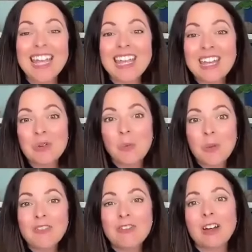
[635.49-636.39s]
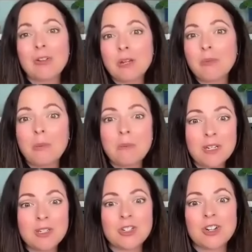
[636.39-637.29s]
And we've got a Rebuilt
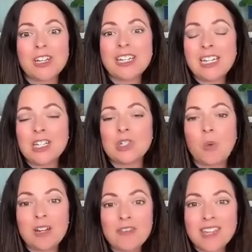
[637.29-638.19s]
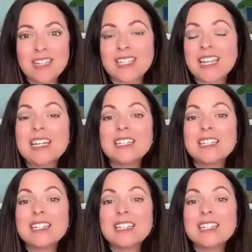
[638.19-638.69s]
Minister in each one of these